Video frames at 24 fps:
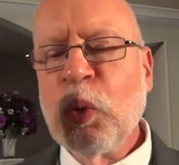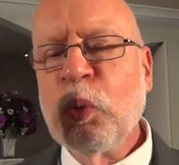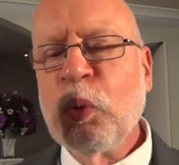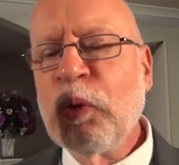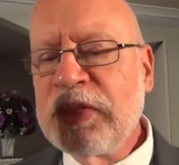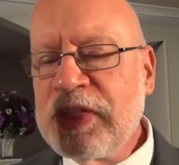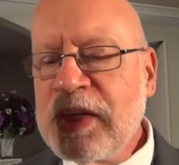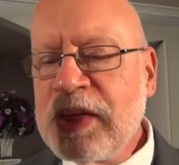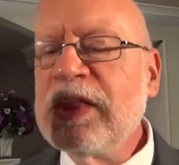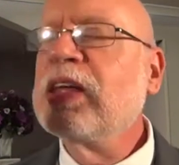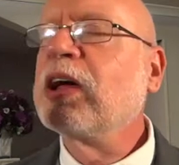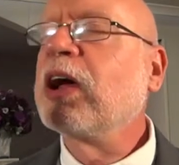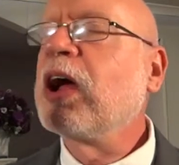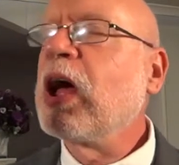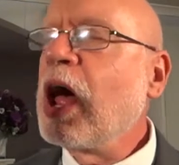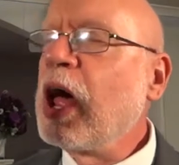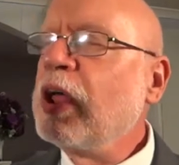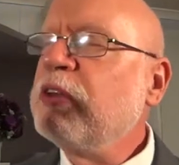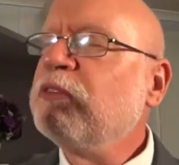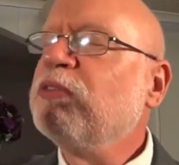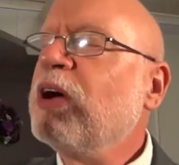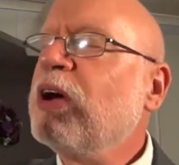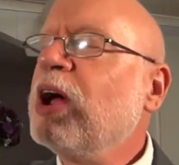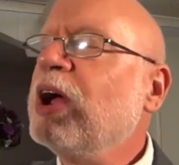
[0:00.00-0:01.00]
within the
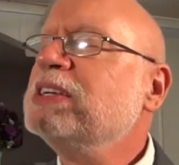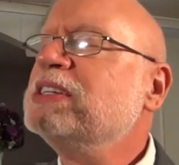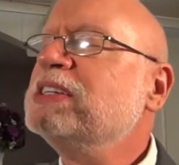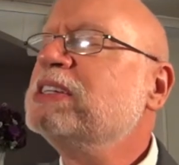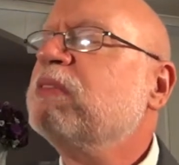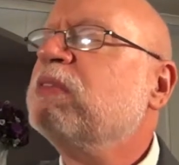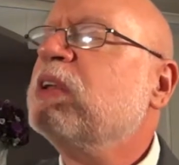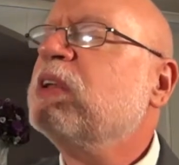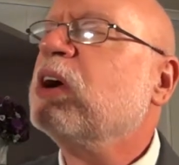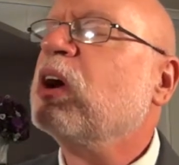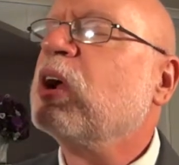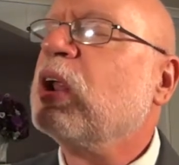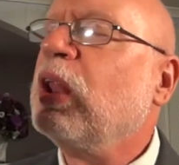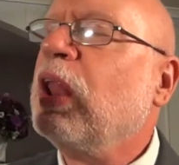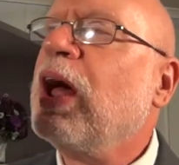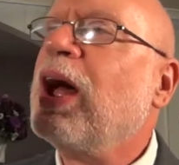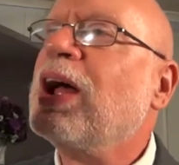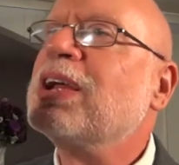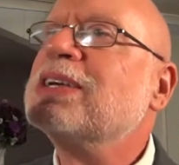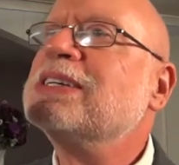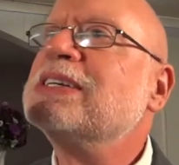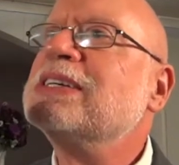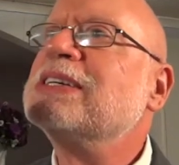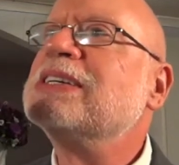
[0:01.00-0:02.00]
confines of their
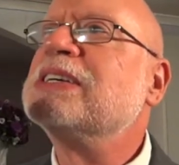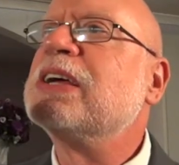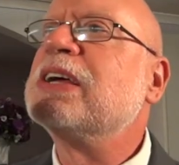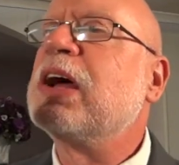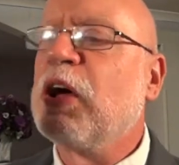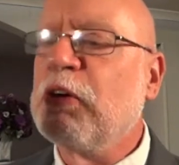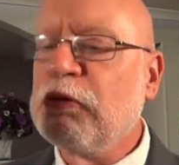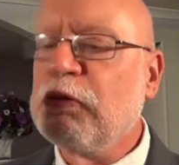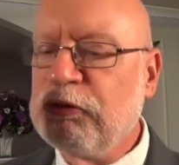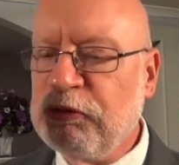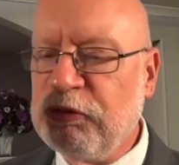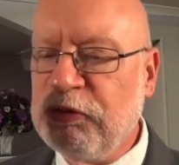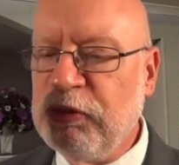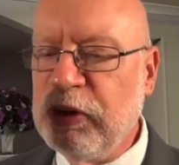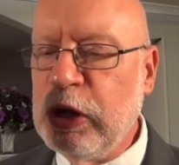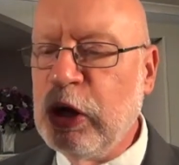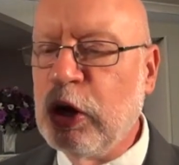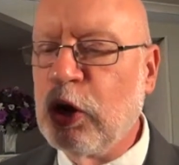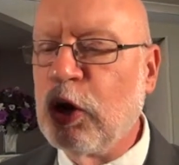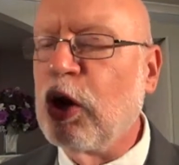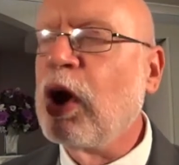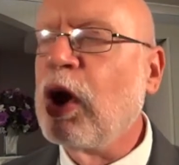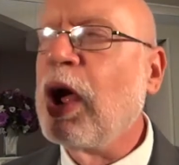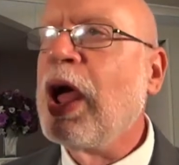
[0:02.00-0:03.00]
closets of
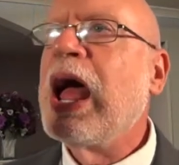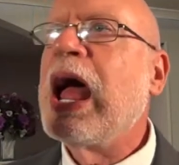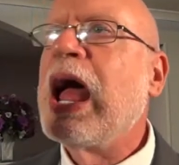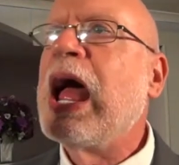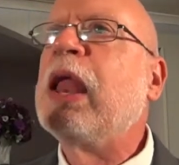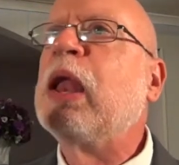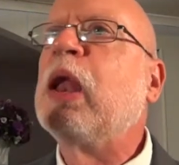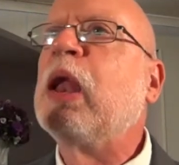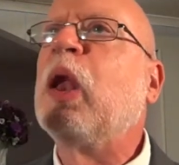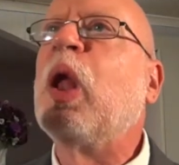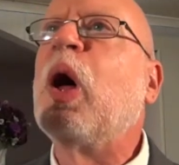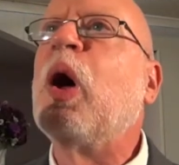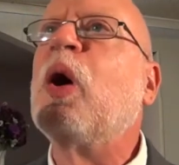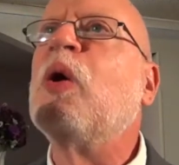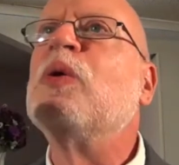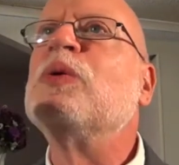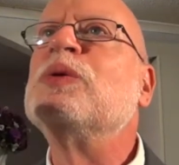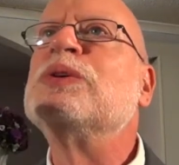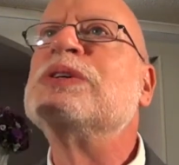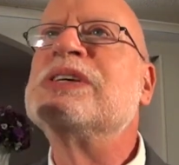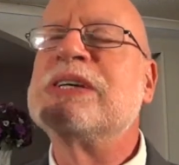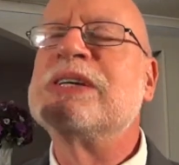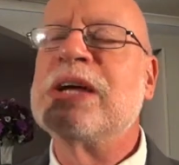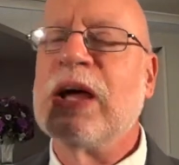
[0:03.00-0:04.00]
fear and
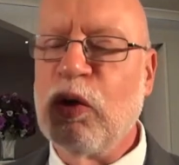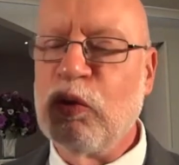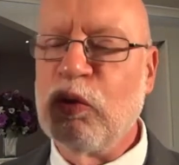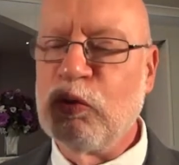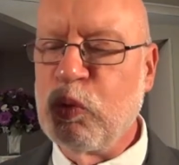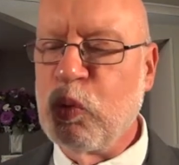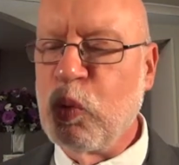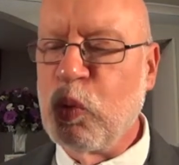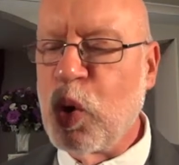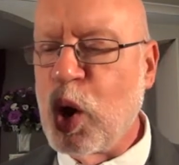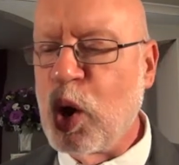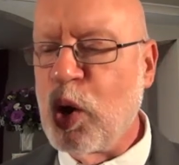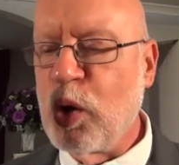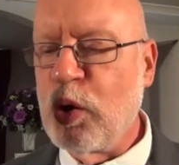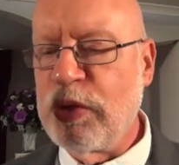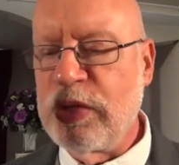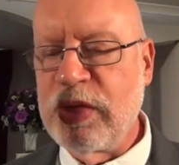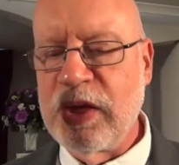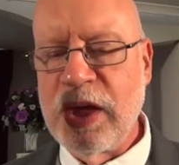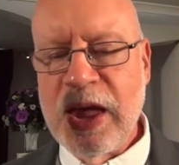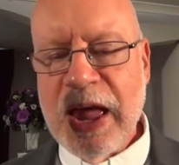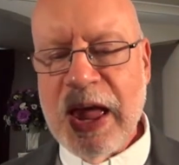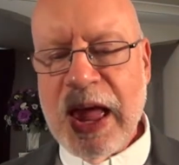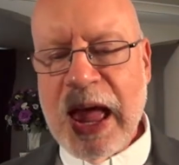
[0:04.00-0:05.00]
low
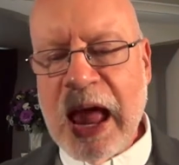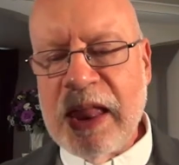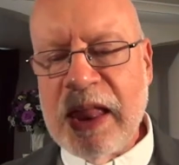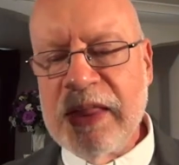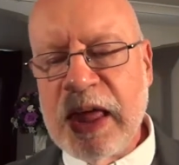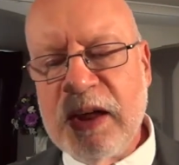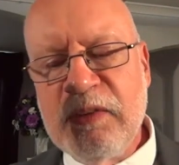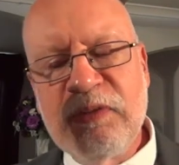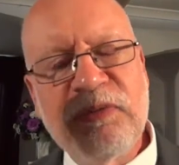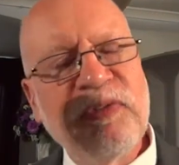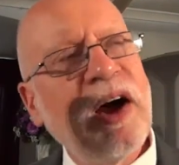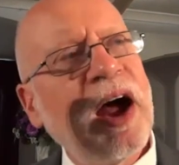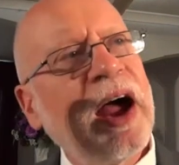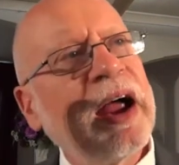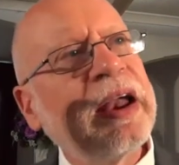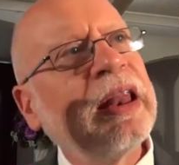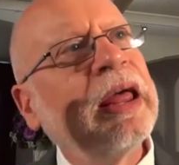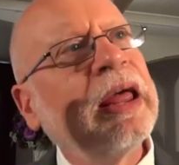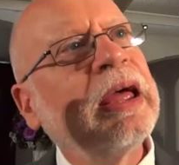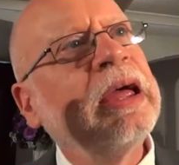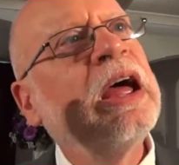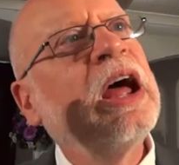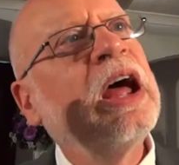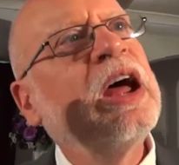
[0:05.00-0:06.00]
self-worth and they
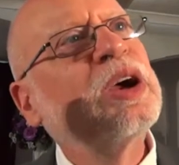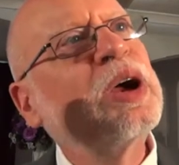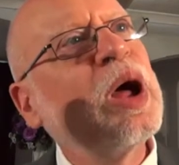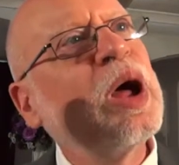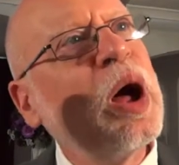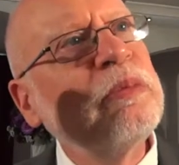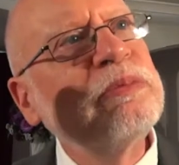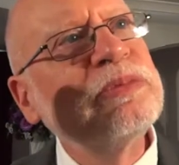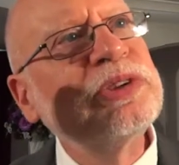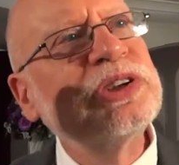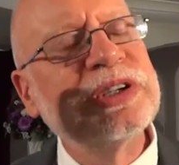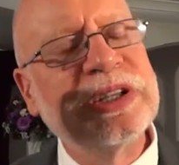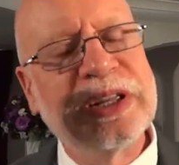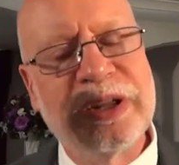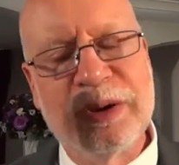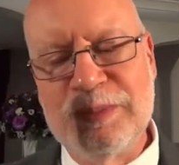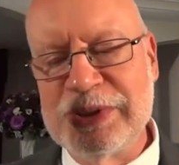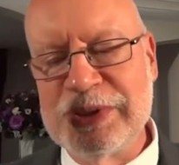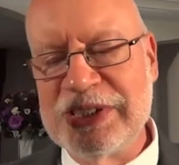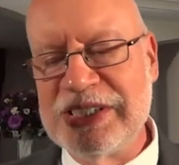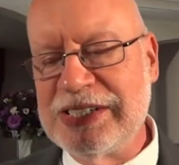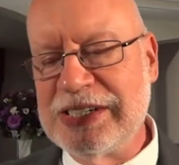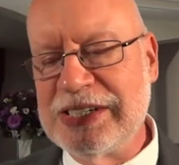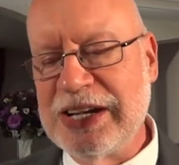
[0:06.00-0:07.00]
finally come to
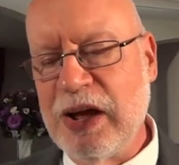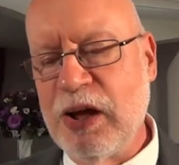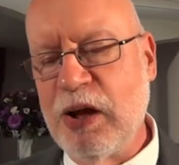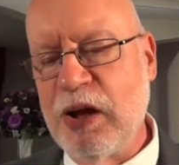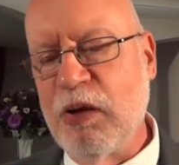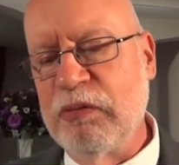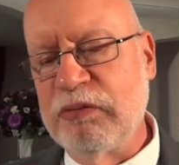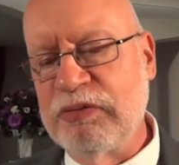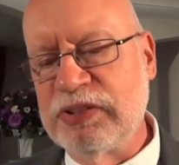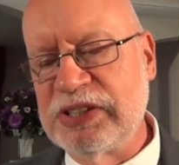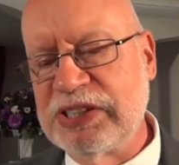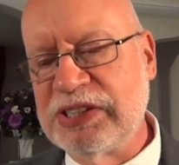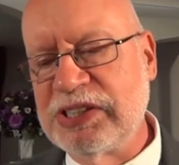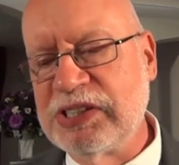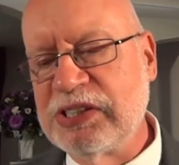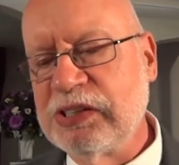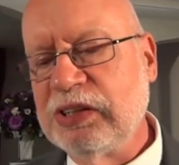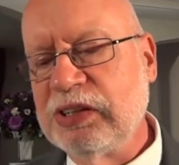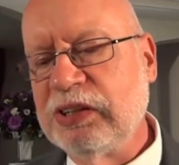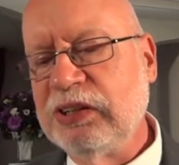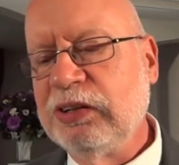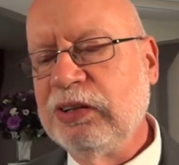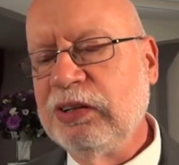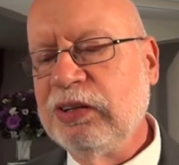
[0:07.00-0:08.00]
themselves
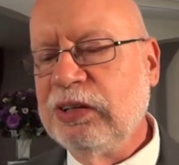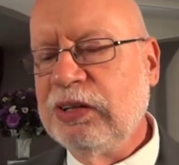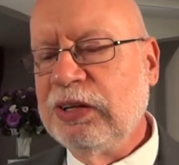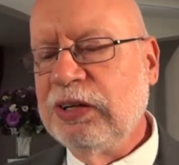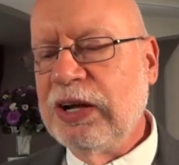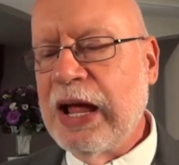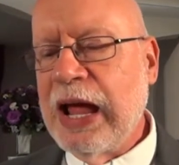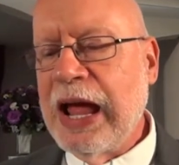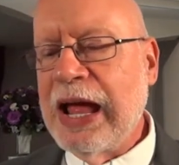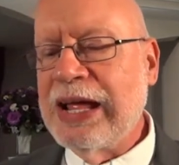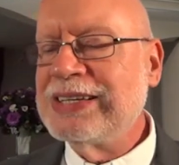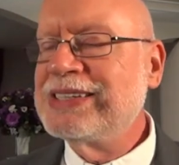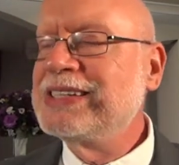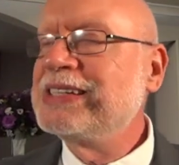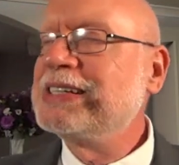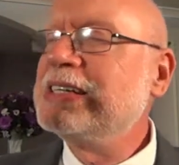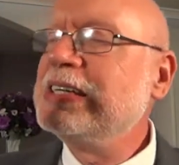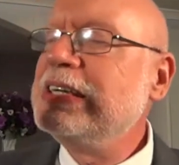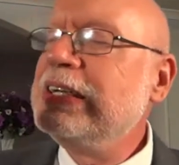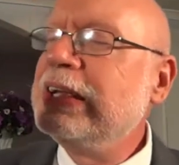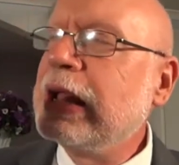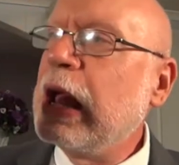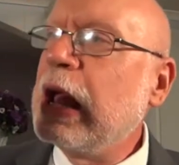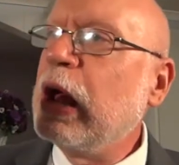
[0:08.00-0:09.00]
and
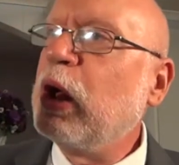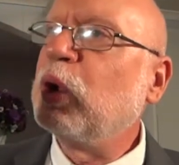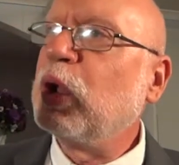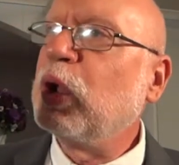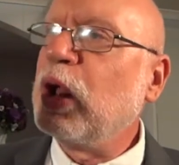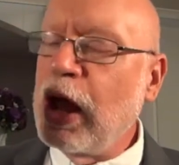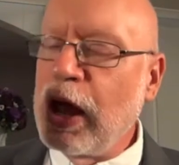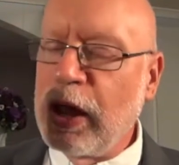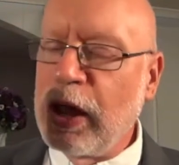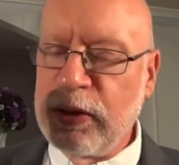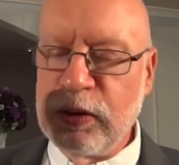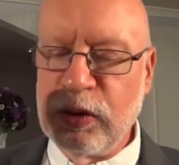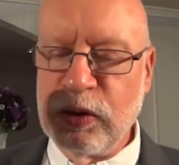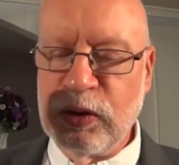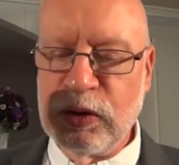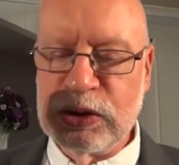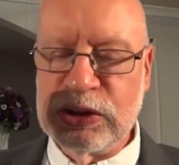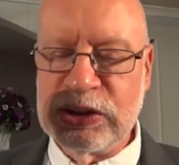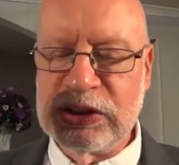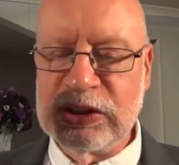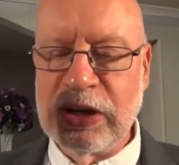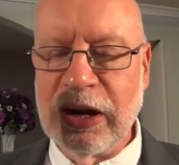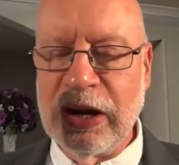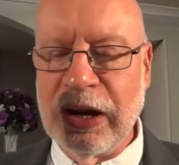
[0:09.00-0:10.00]
seek out
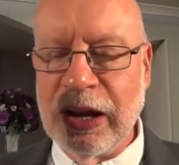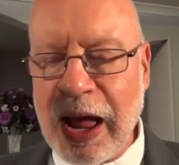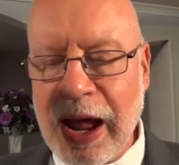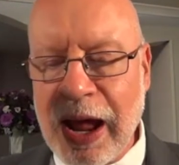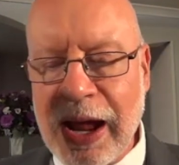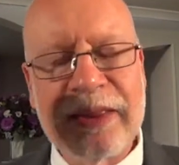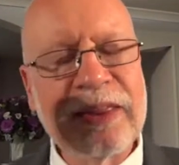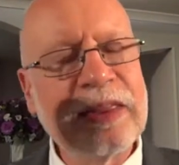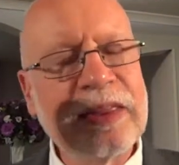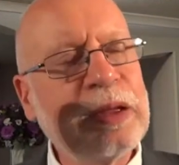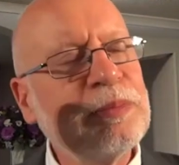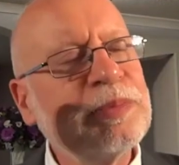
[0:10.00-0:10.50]
others like